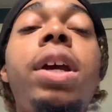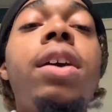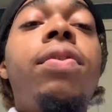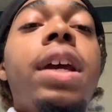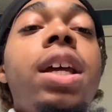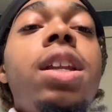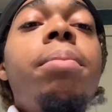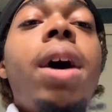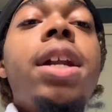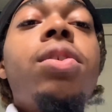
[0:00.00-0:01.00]
If
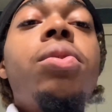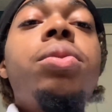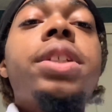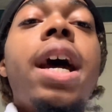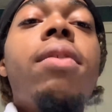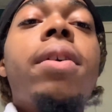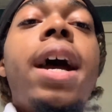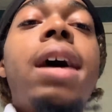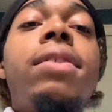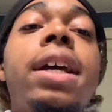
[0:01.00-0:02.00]
anybody who's ever
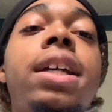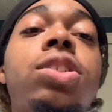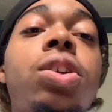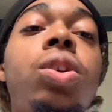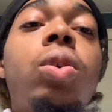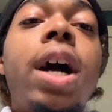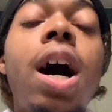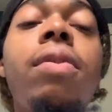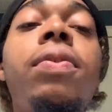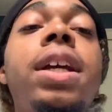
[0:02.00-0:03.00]
having internal
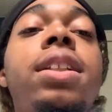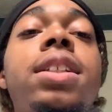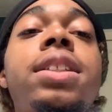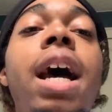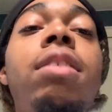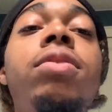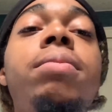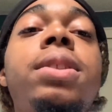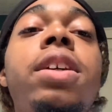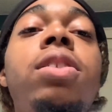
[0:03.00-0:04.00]
conflict inside of
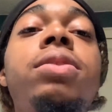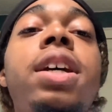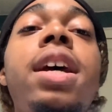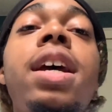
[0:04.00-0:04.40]
themselves,